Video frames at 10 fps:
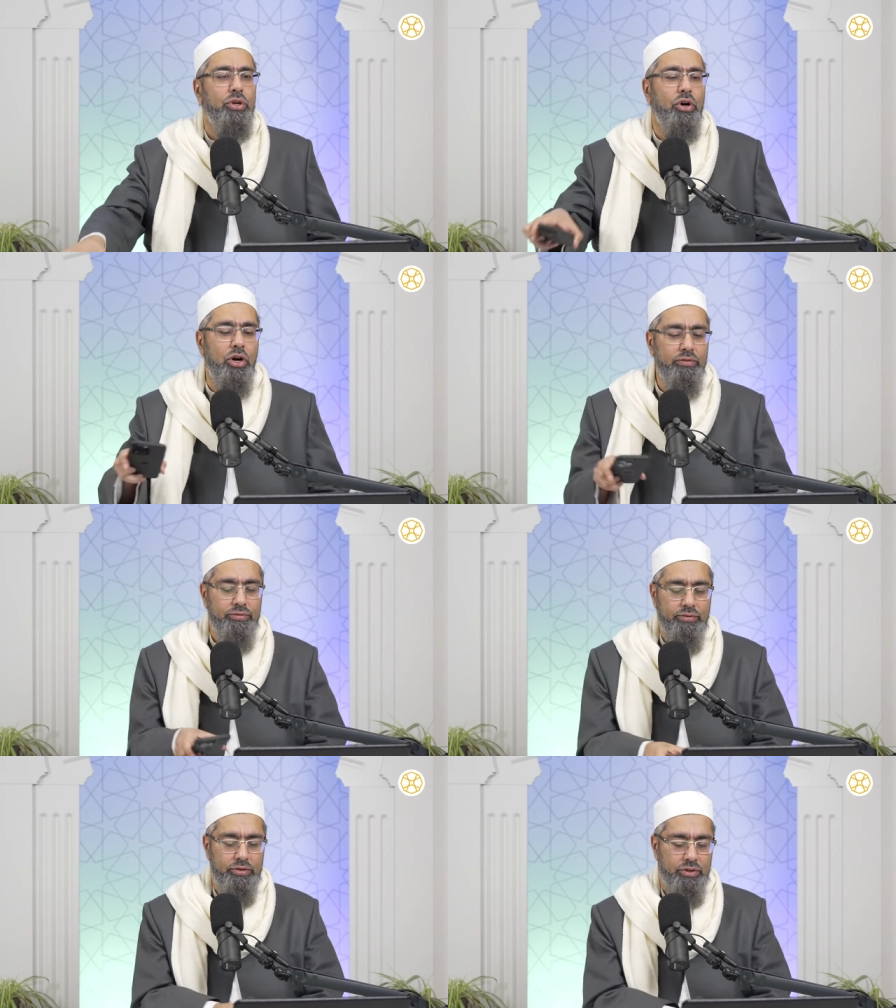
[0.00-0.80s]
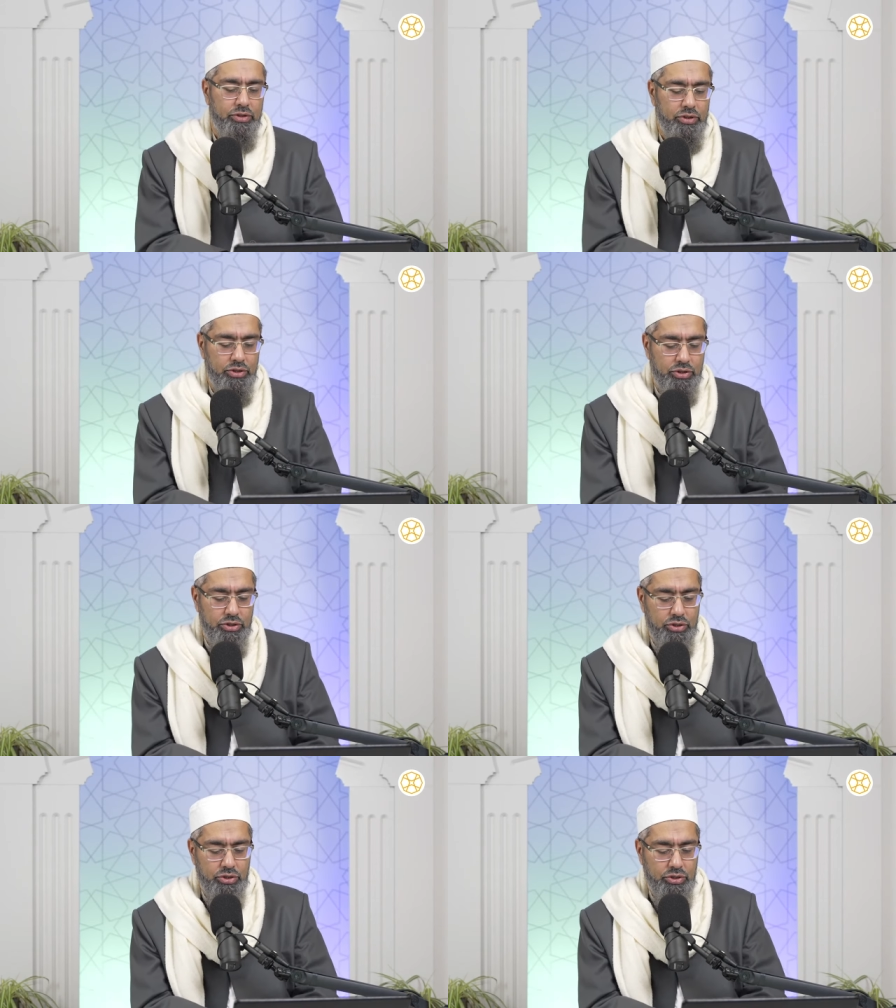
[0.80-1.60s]
of
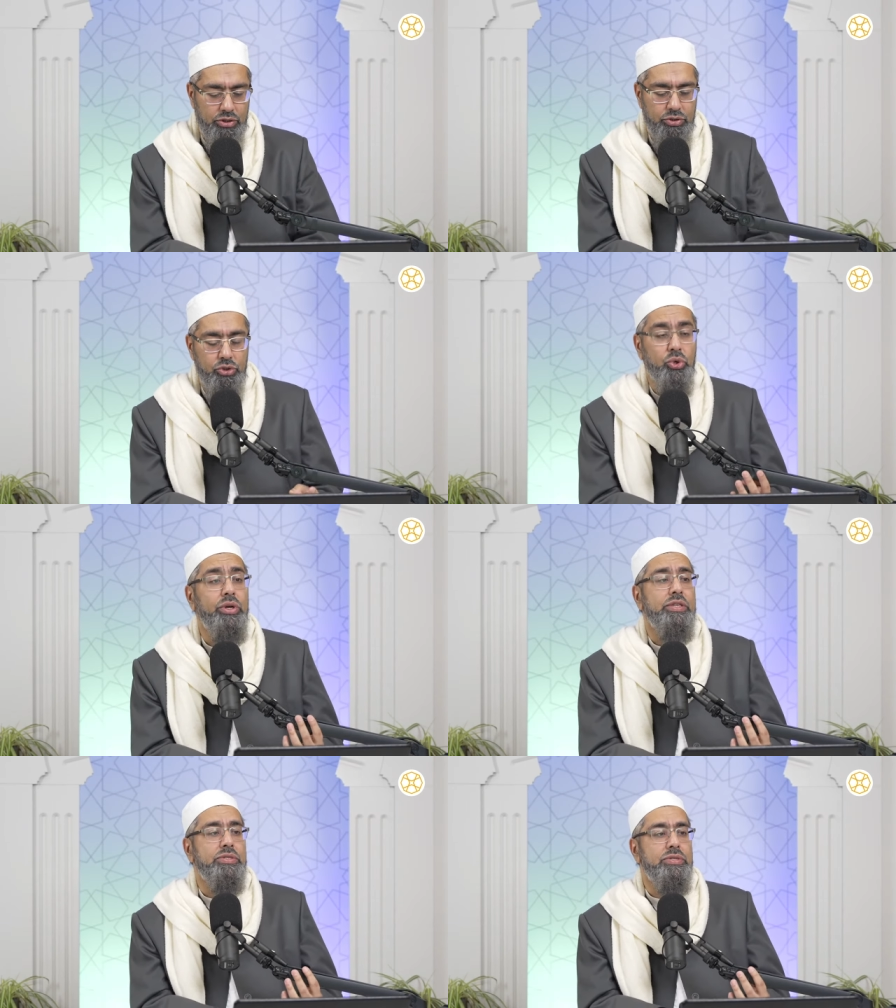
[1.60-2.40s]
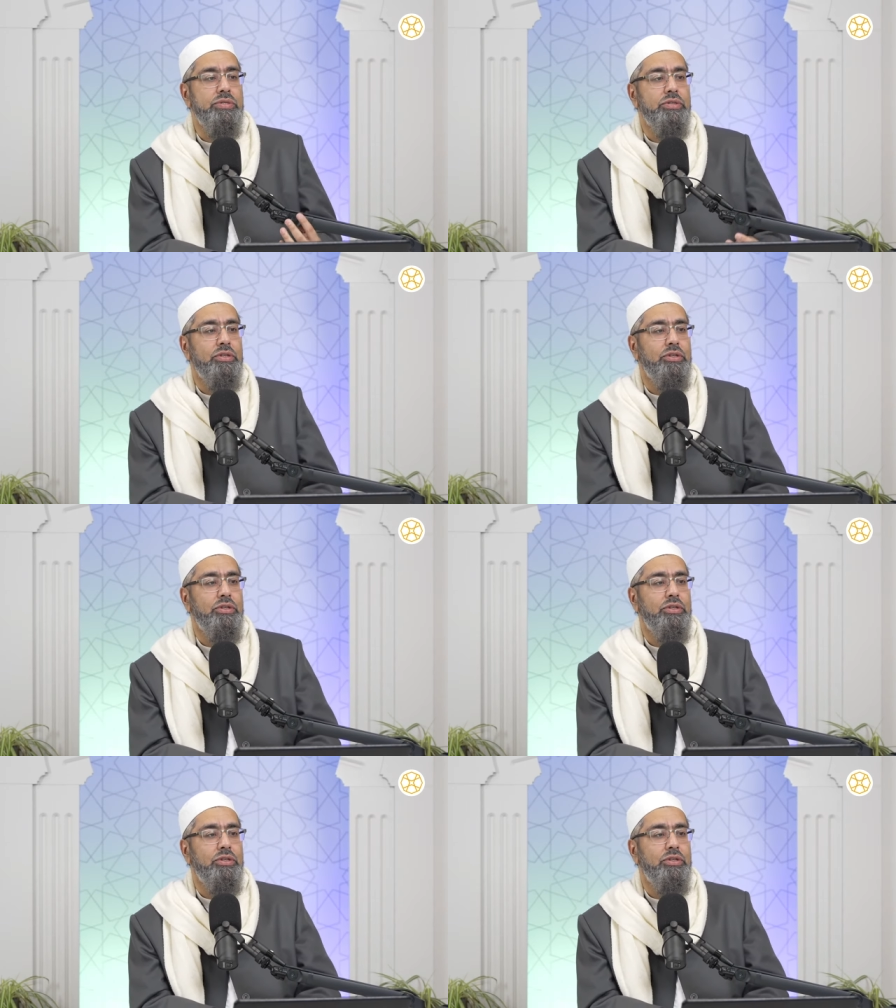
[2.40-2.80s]
choice.